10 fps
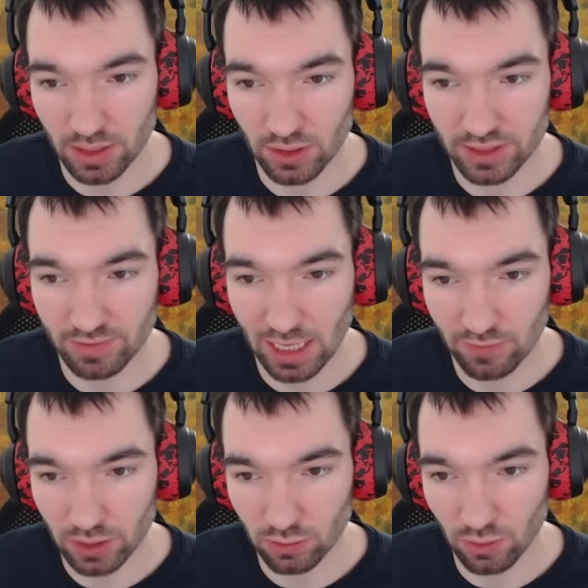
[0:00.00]
because
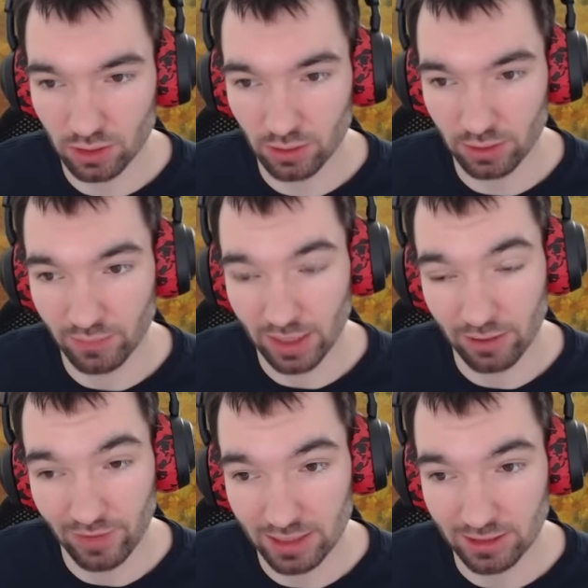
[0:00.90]
whenever you dodge or you
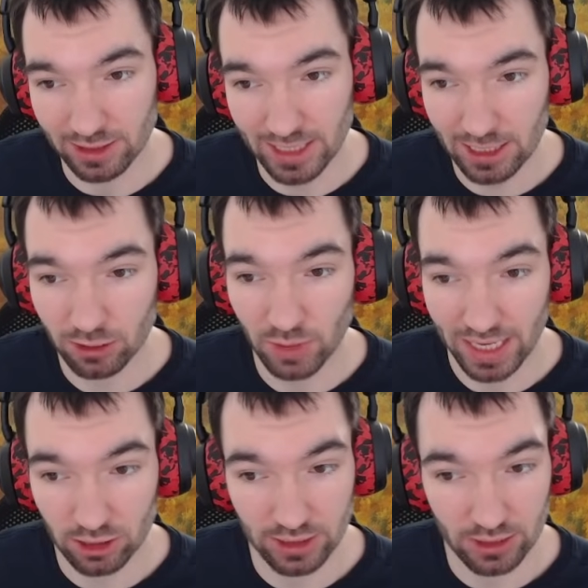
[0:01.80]
evade an attack, you
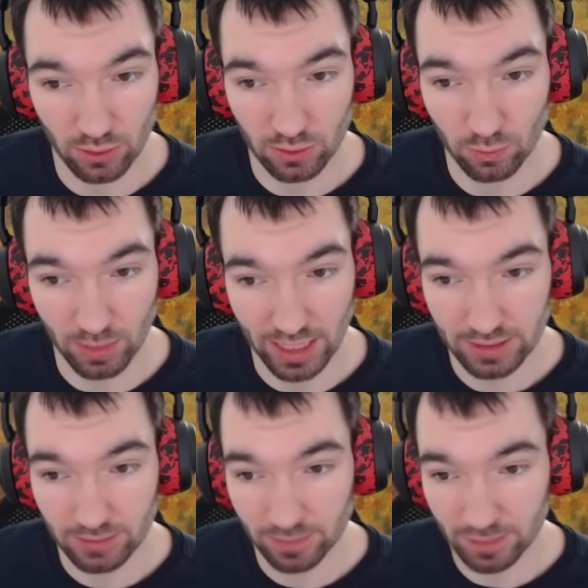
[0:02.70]
actually stock 2
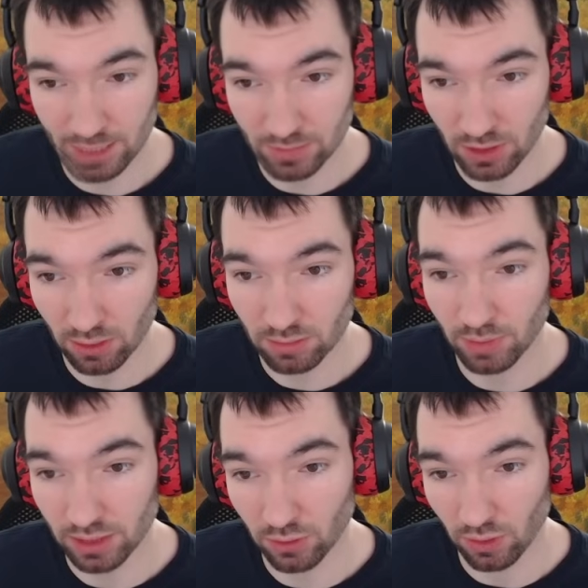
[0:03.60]
blades. That helps a lot.
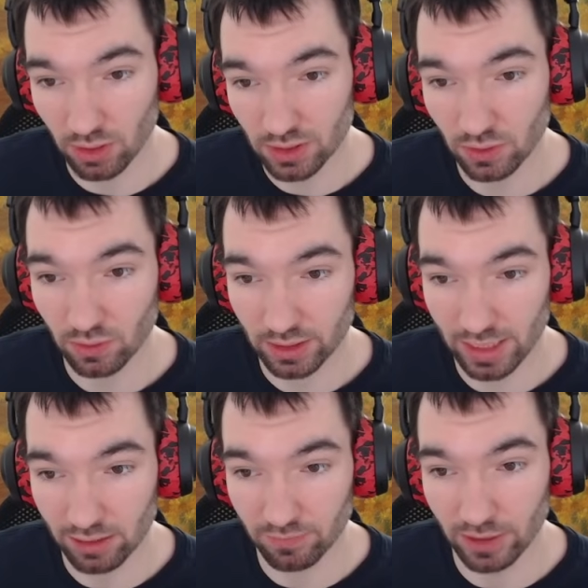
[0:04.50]
But you also
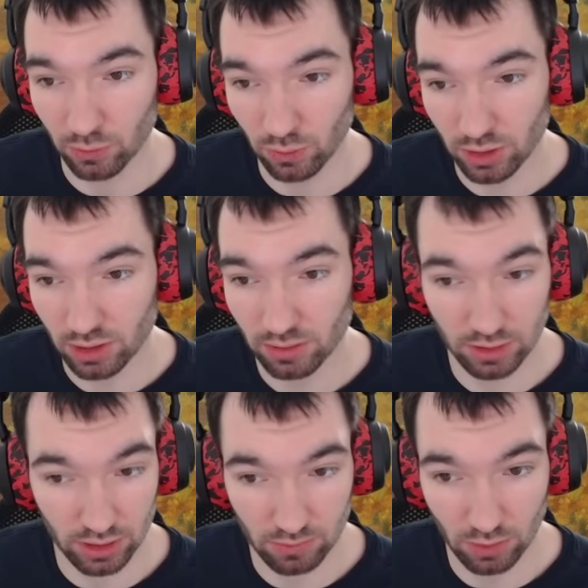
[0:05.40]
get it when you dodge,
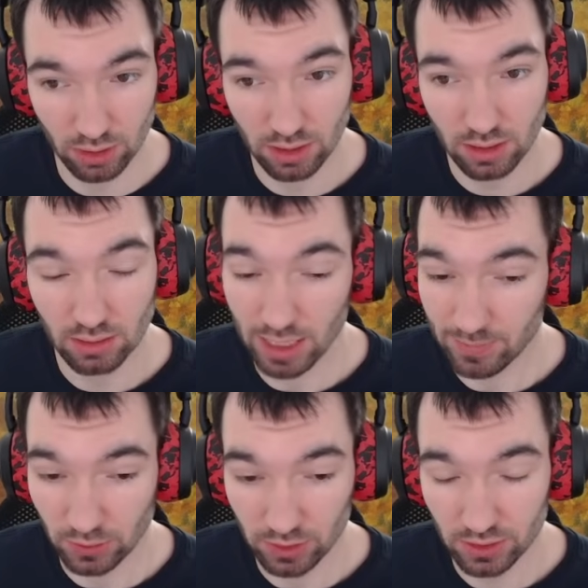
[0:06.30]
just 1.
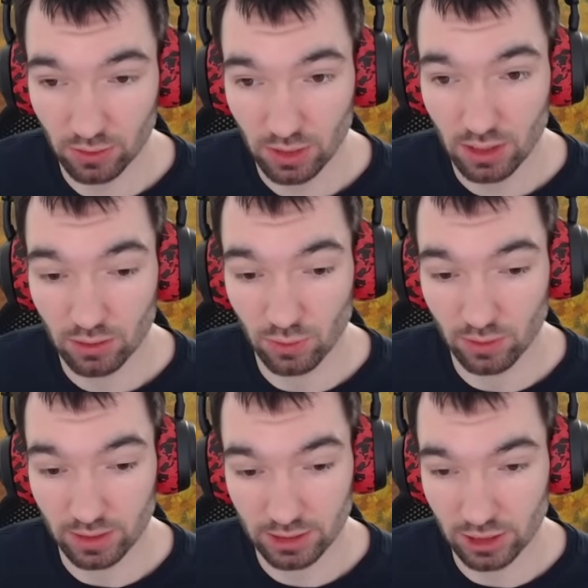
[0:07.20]
Helps also
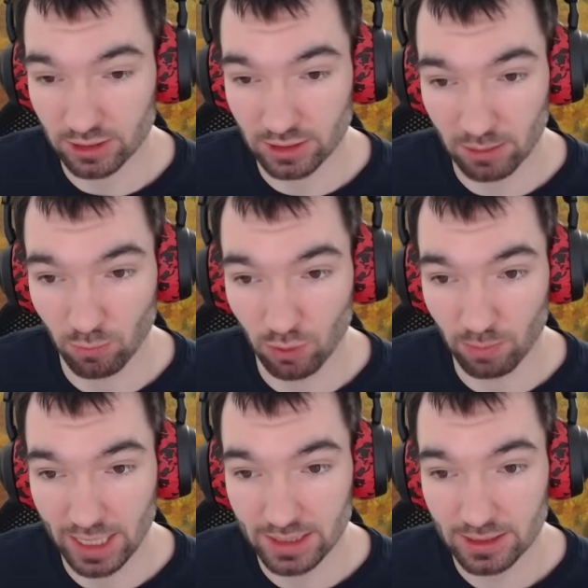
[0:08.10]
to just get more
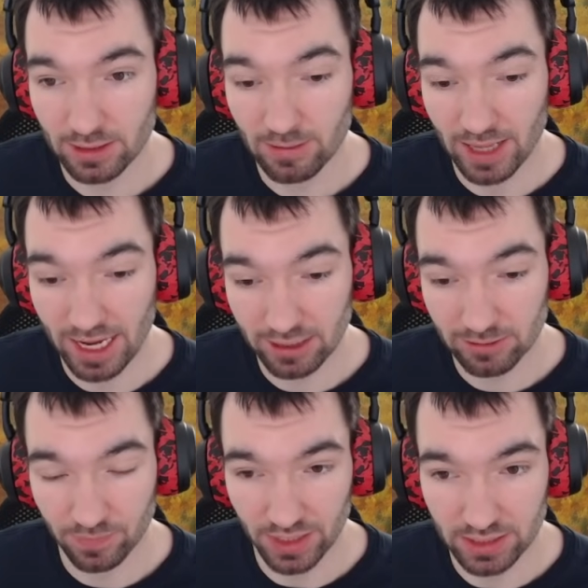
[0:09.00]
blades.
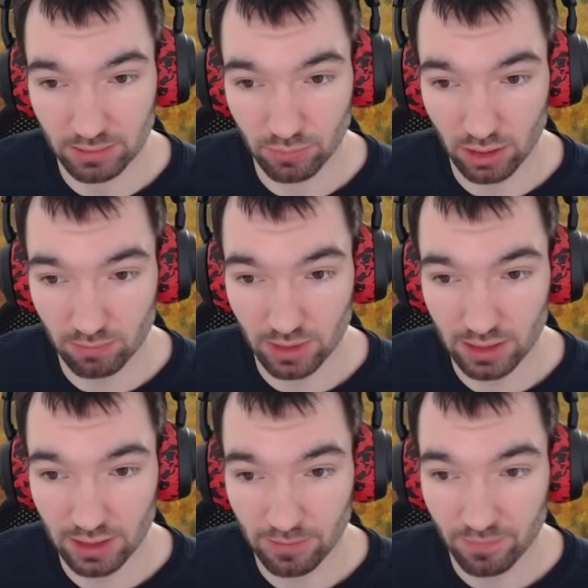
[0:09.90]
And that's the important
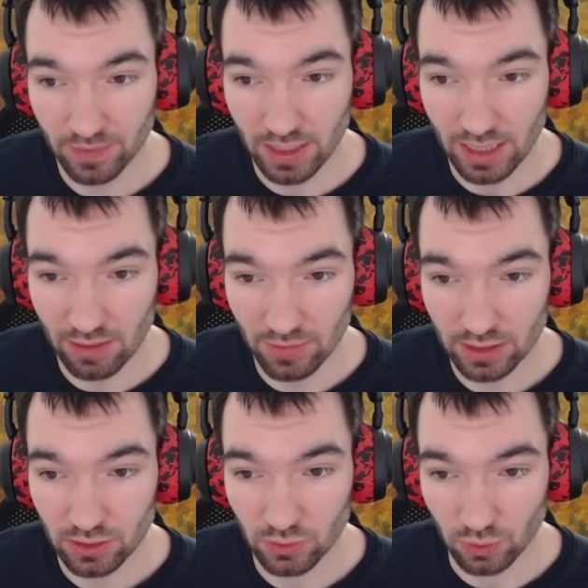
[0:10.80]
part here.
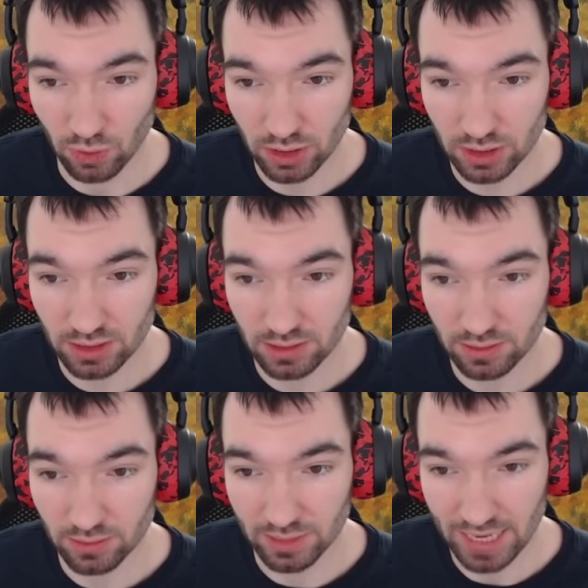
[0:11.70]
Whenever you dodge,
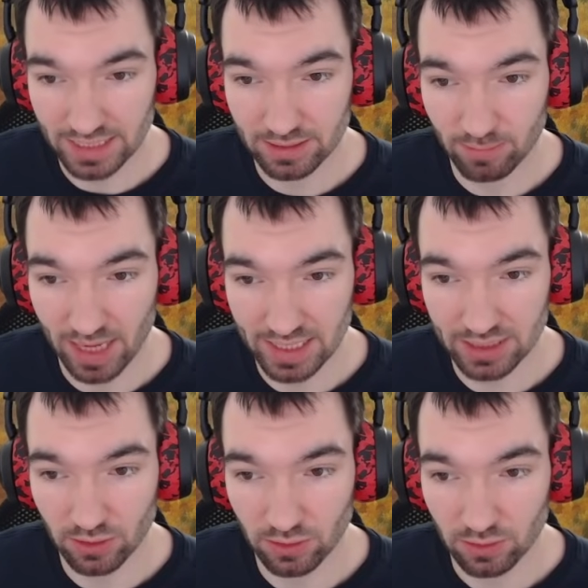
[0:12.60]
your next blade
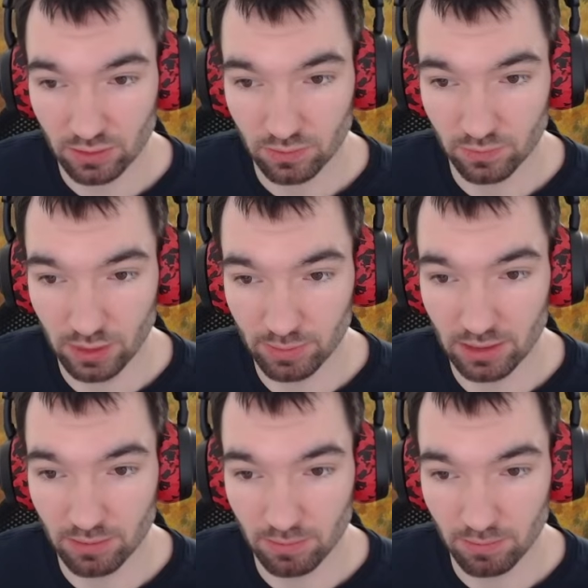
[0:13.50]
song will be